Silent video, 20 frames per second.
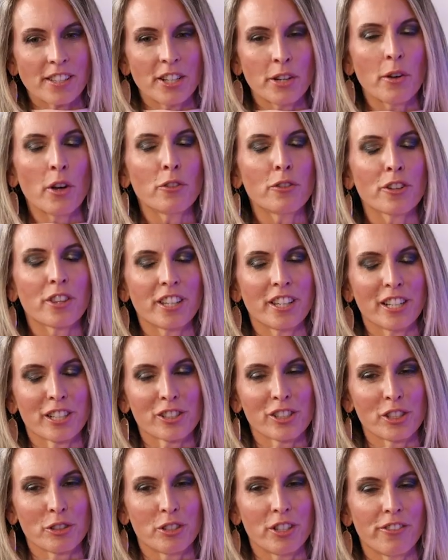Over the
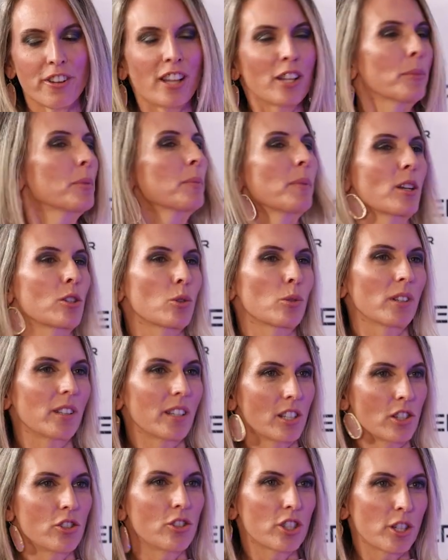years, you develop special
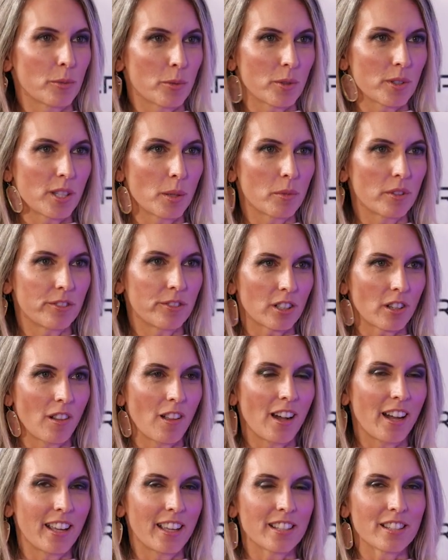relationships with some
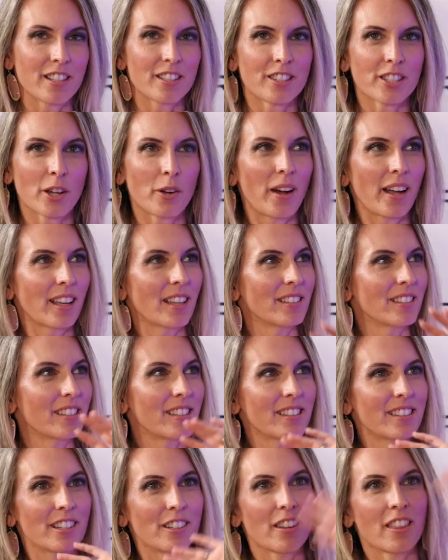clients. And so I can
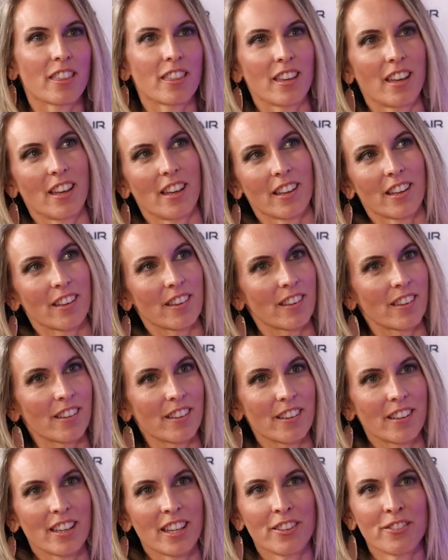still think,
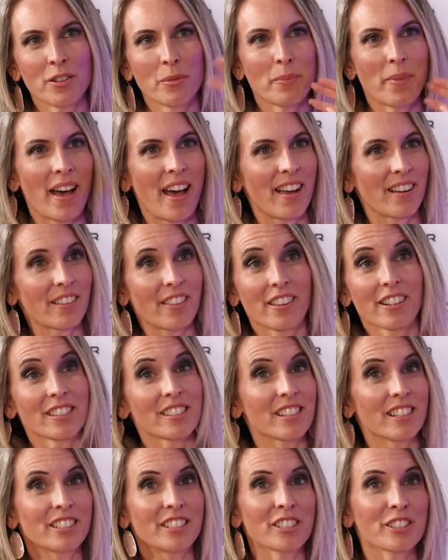even back
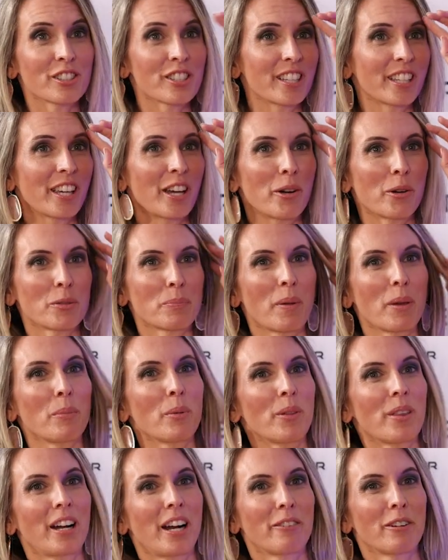13 years ago, with
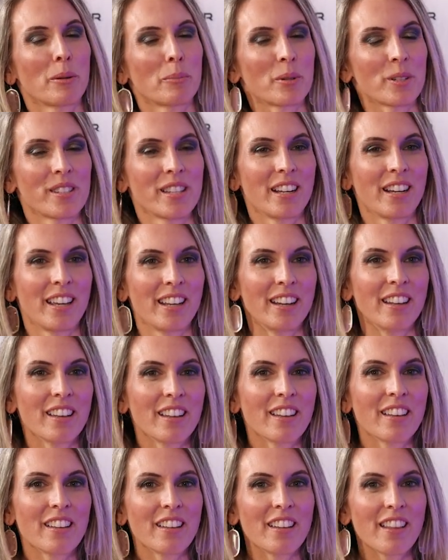people that I represented,
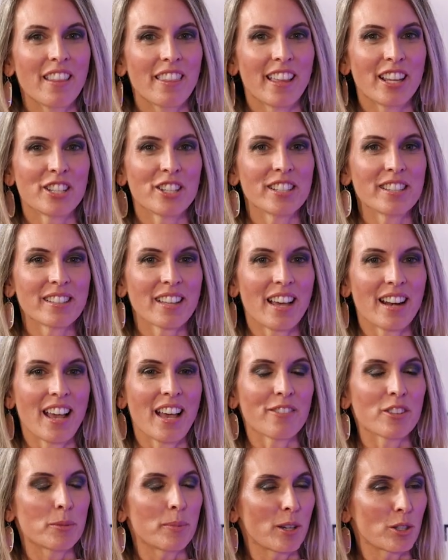they just kind of
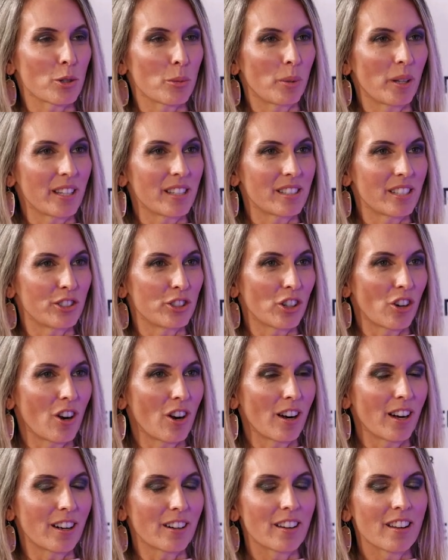have a special place in your
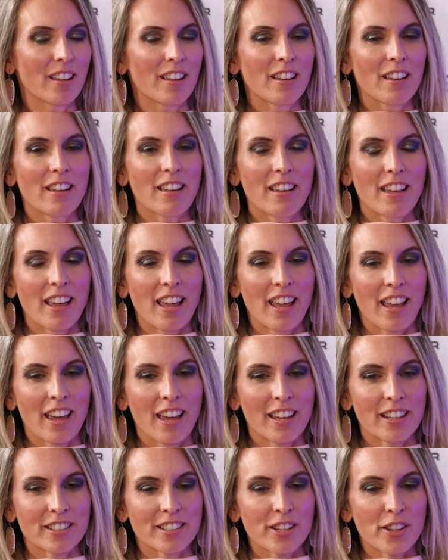heart.
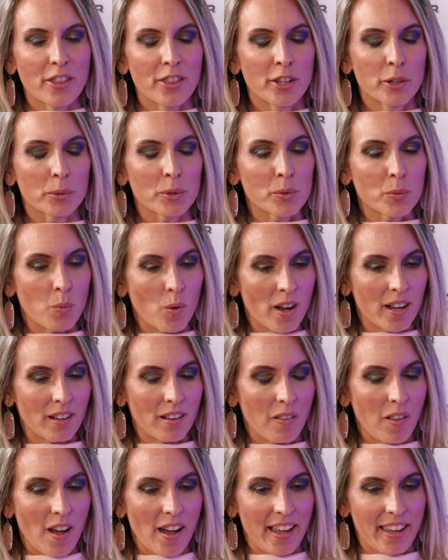And there was one
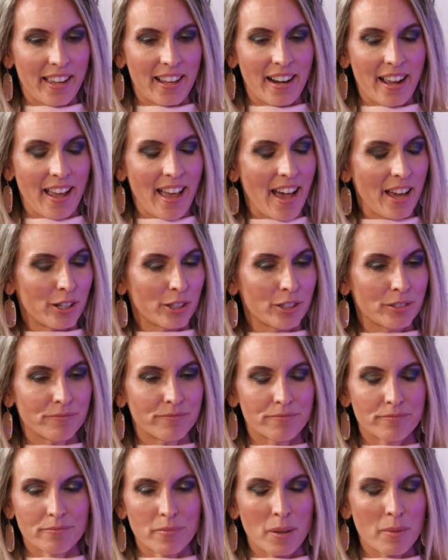client, I had her
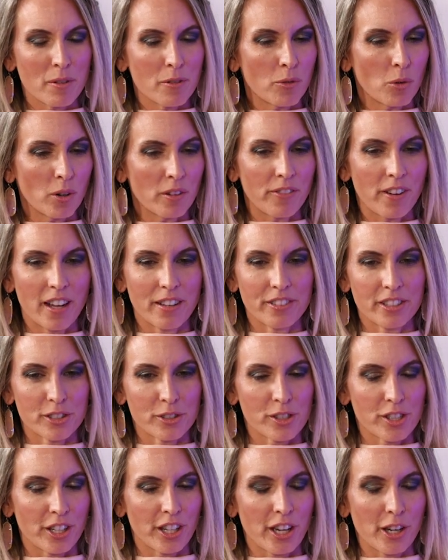maybe 4 or 5
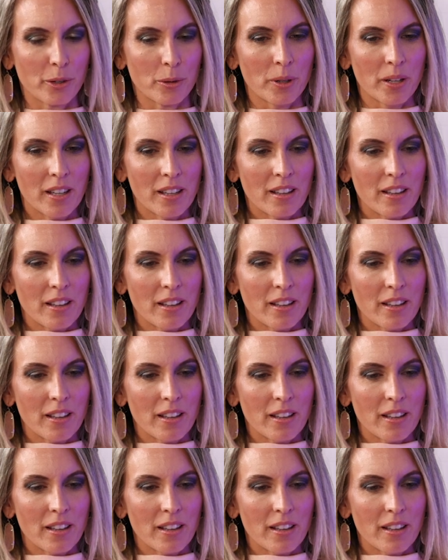years ago.